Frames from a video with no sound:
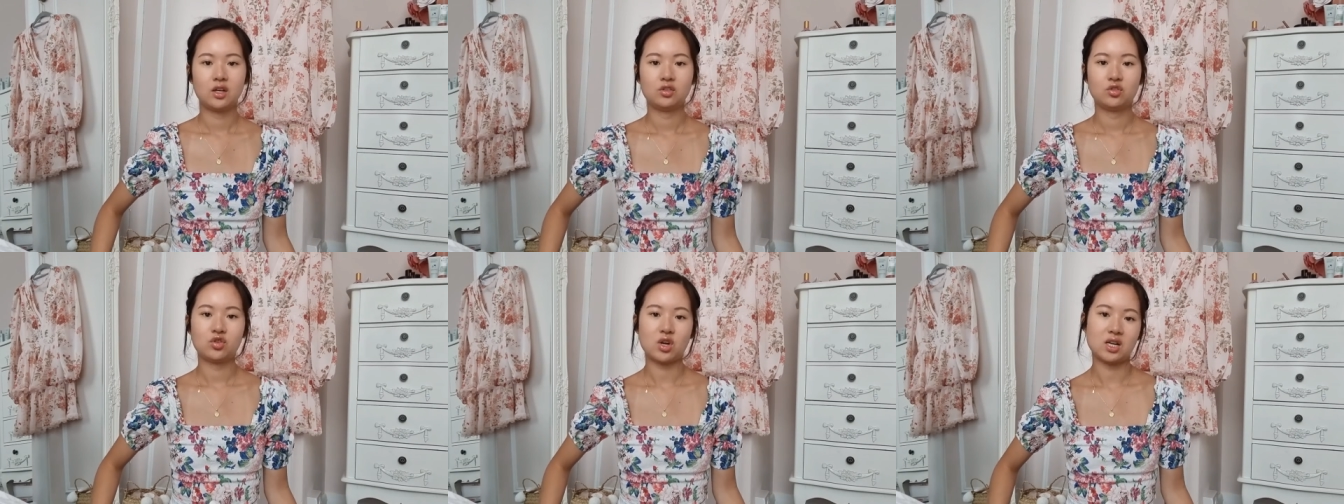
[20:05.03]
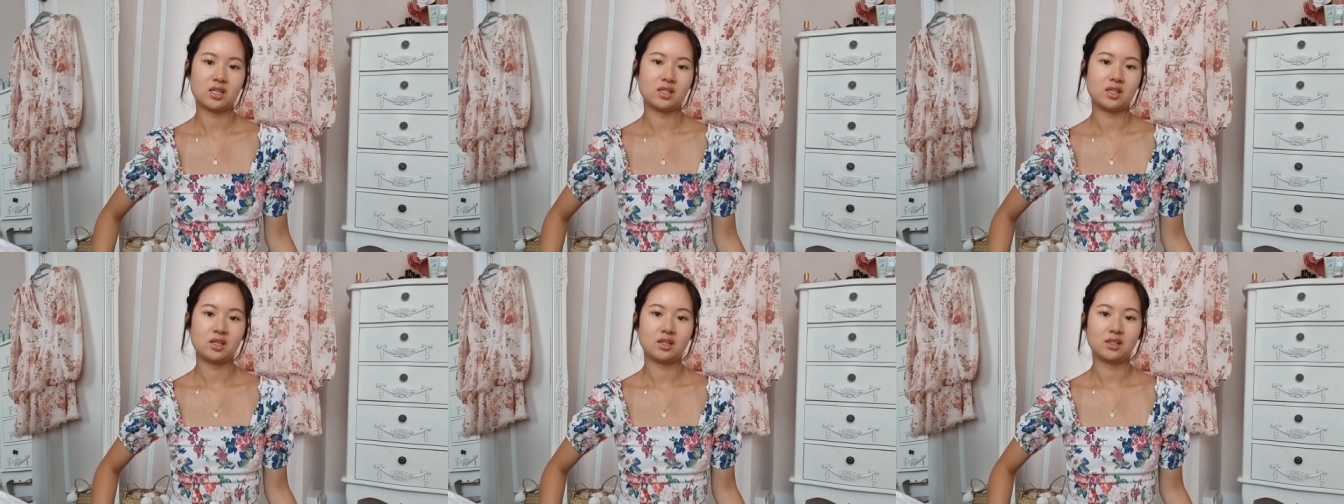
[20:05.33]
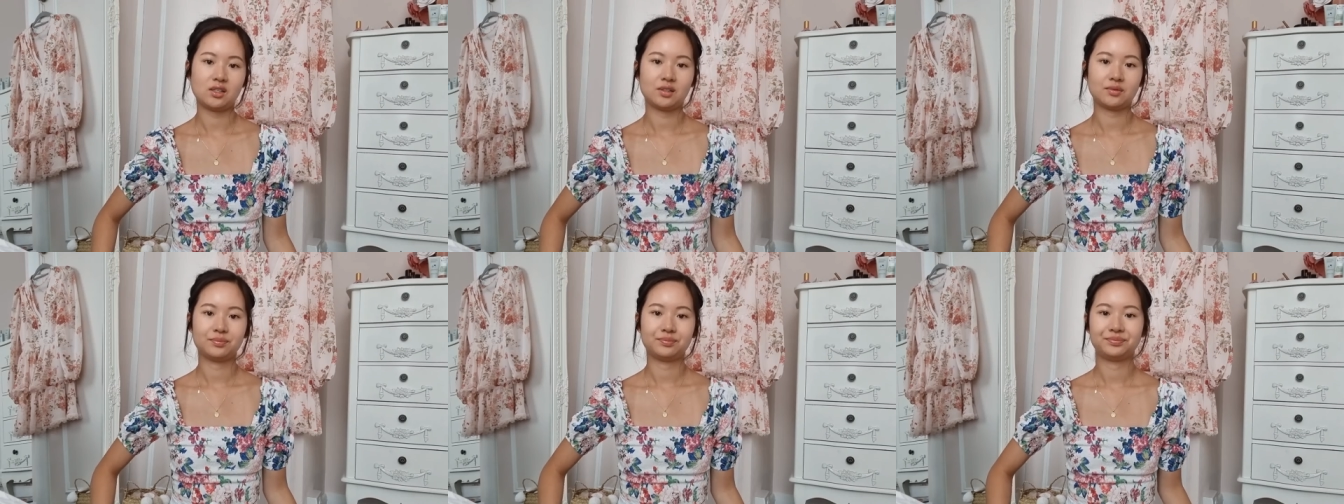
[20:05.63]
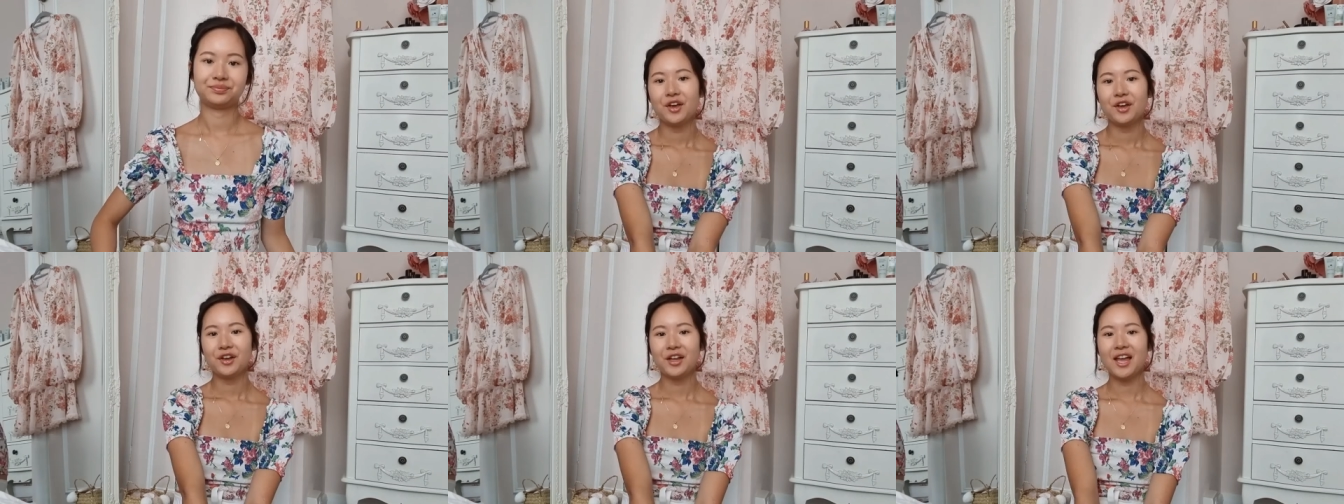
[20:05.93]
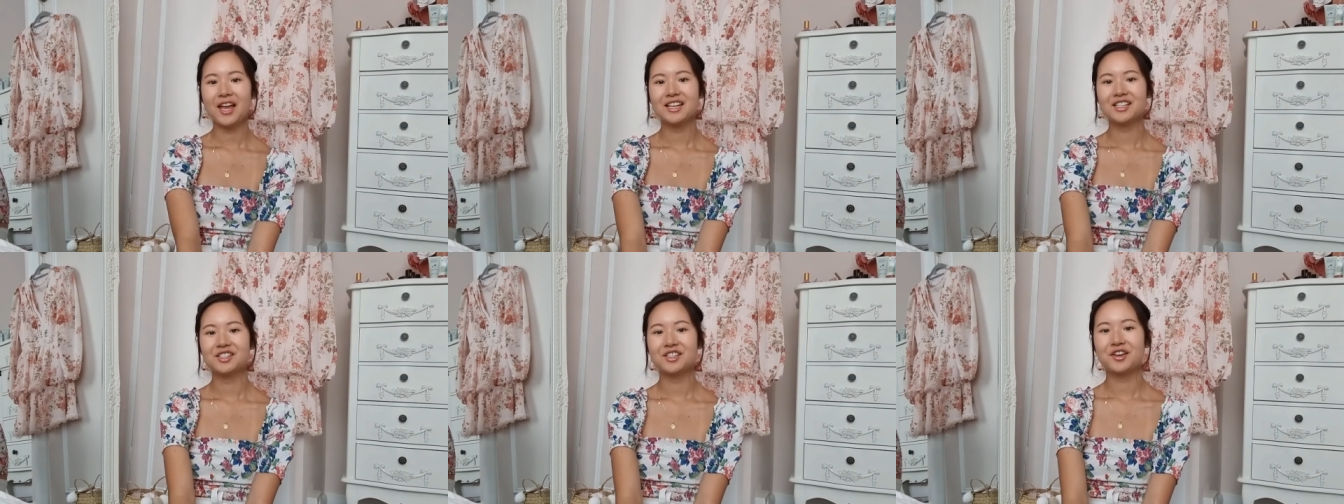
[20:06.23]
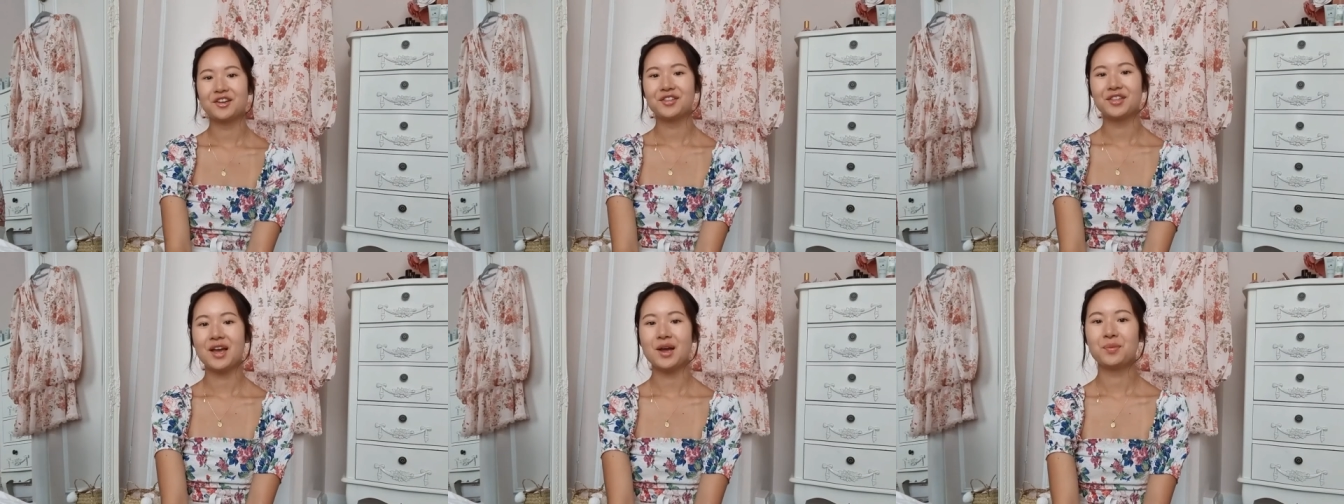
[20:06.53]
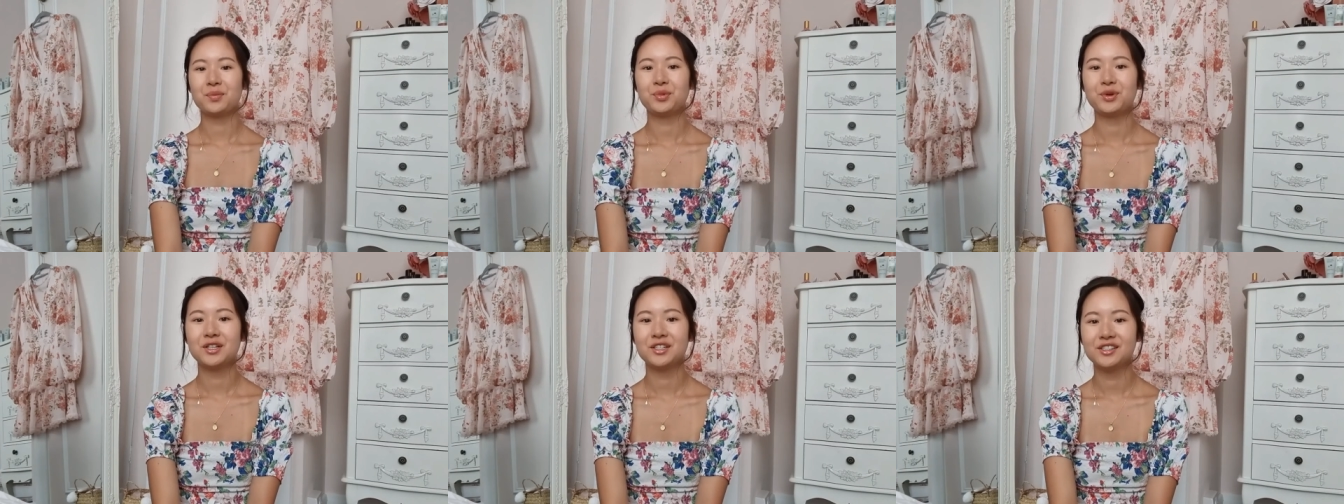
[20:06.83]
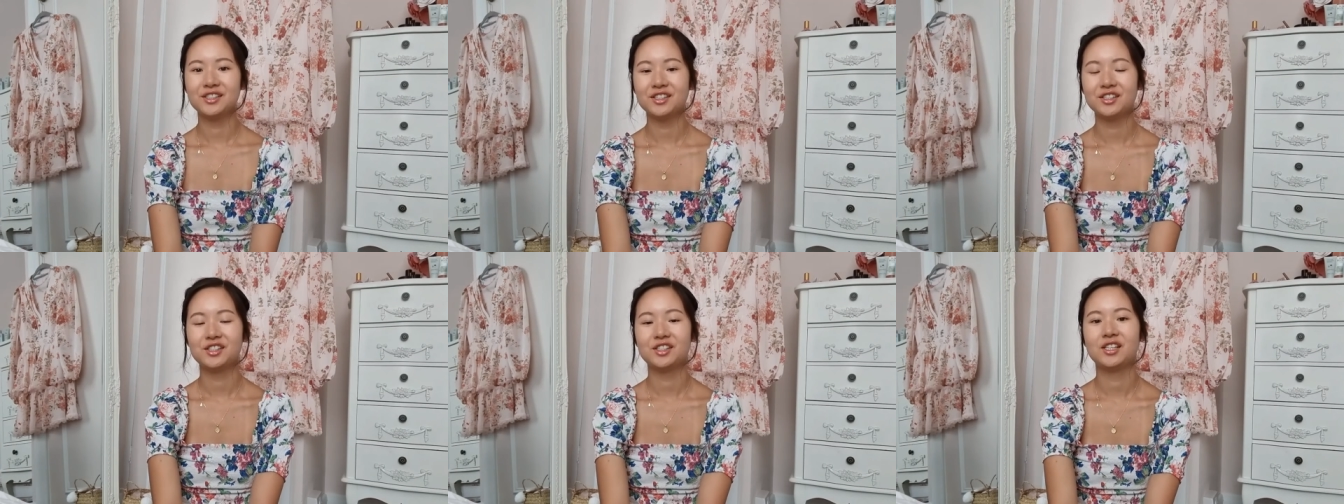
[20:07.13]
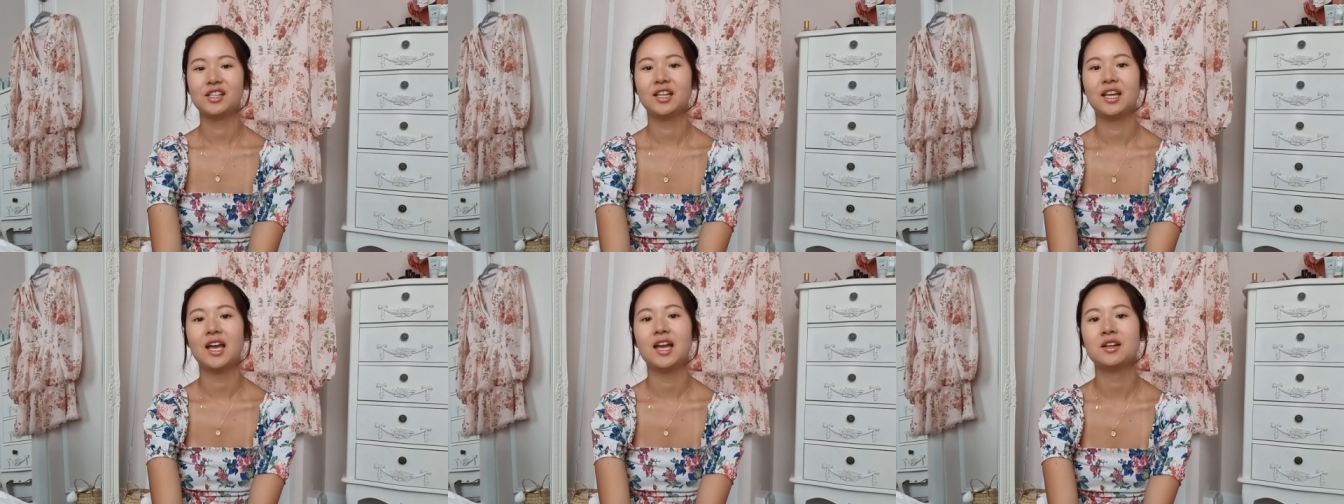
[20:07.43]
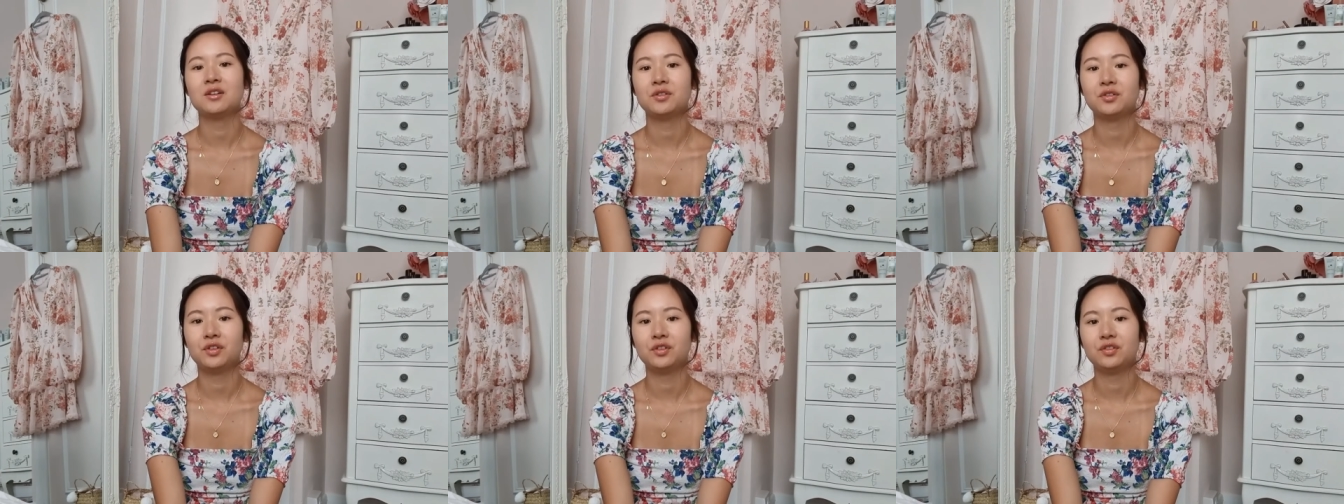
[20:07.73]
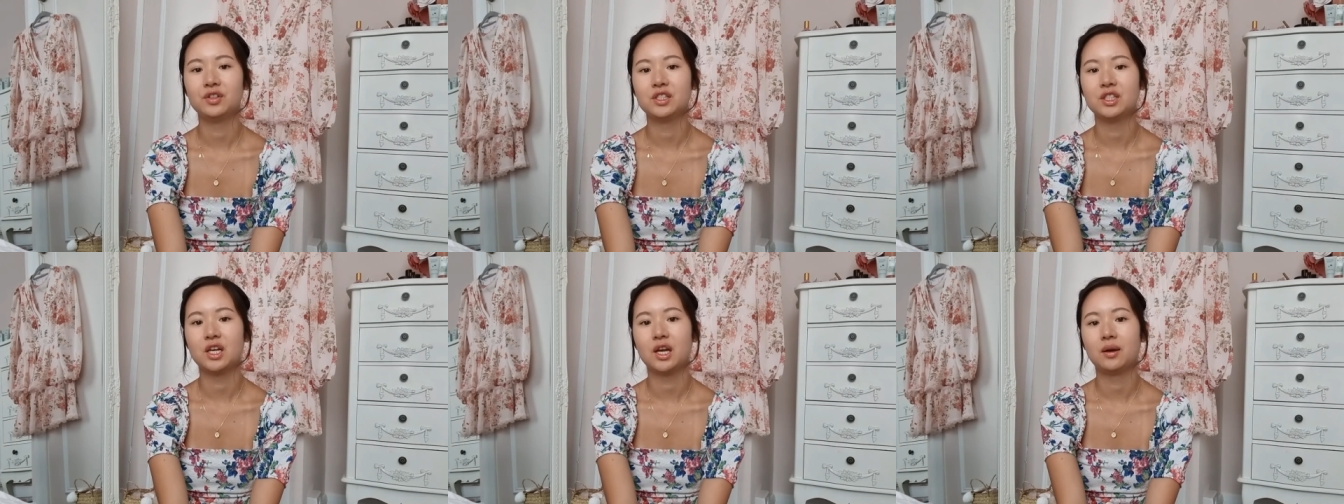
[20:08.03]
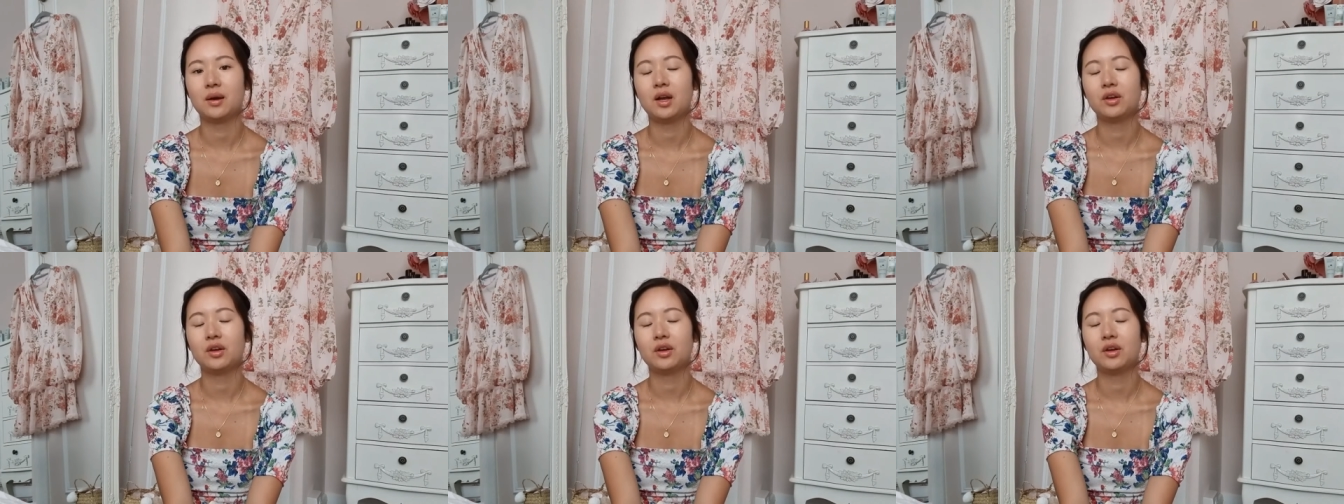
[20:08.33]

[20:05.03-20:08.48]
dresses Okay, so that brings us to the end of the video.